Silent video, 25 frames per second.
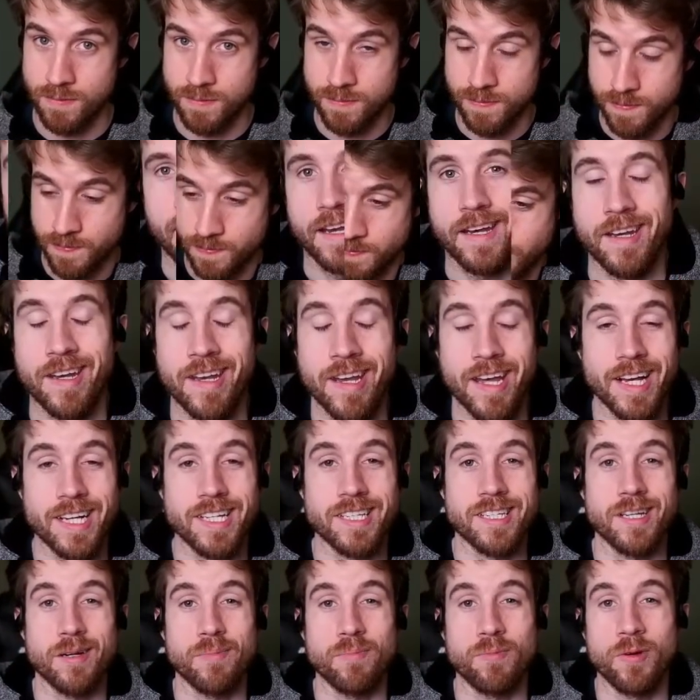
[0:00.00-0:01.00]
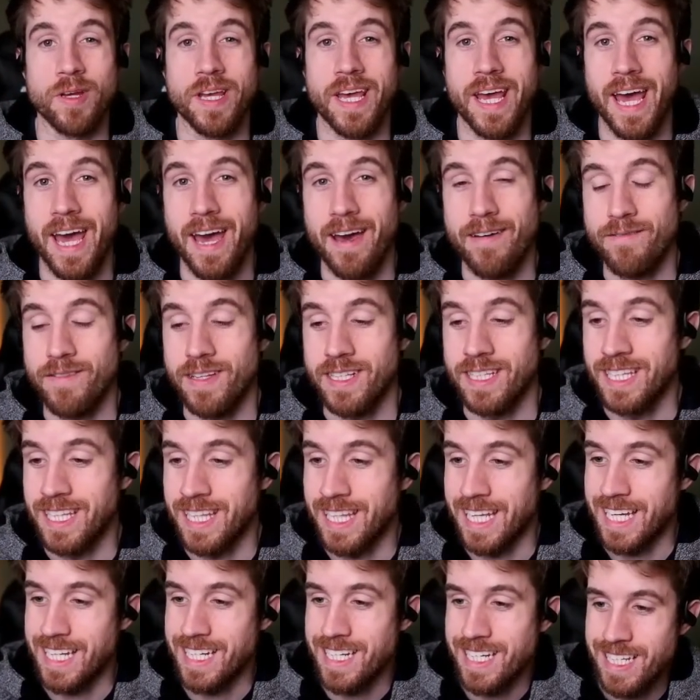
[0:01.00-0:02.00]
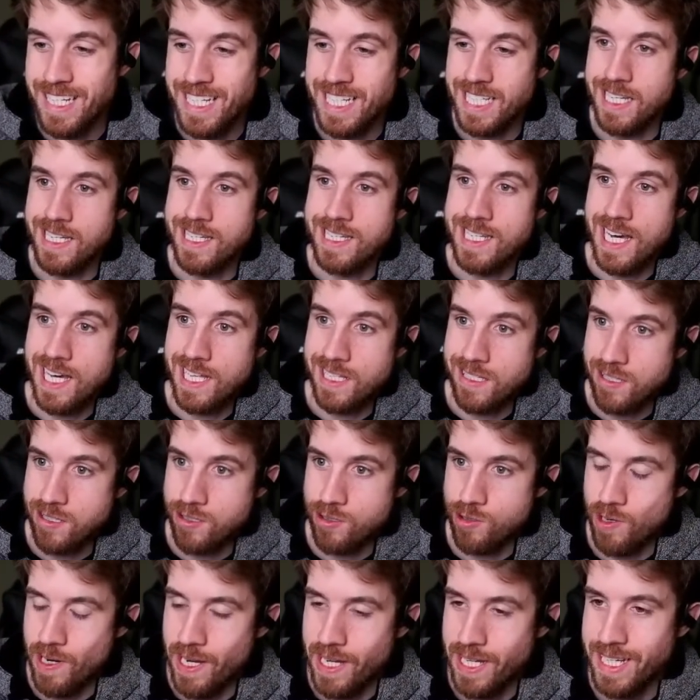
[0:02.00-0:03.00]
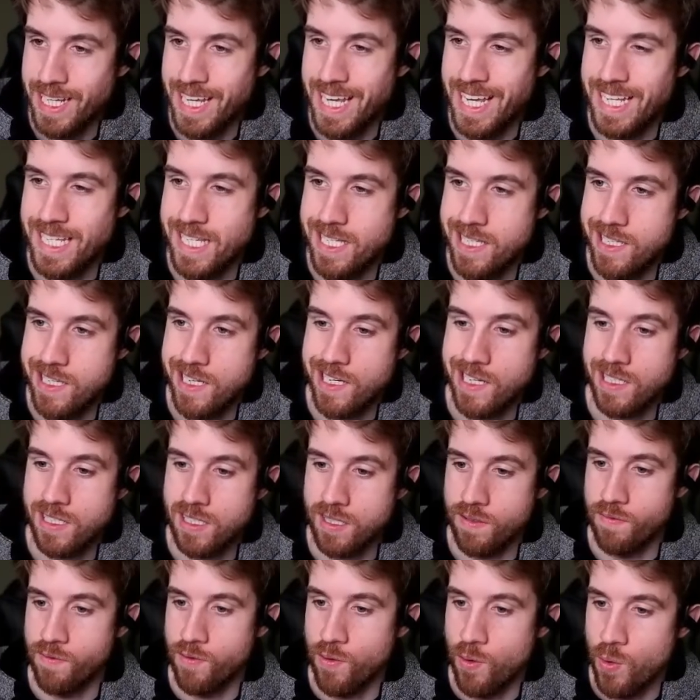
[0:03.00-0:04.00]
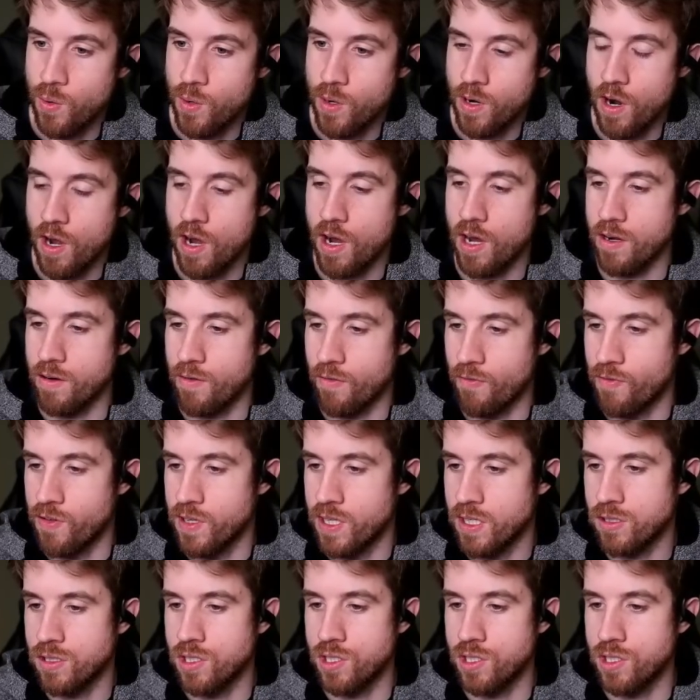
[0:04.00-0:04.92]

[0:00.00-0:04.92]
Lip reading: And next up we have Lady Deathstrike, a 6/4 on reveal.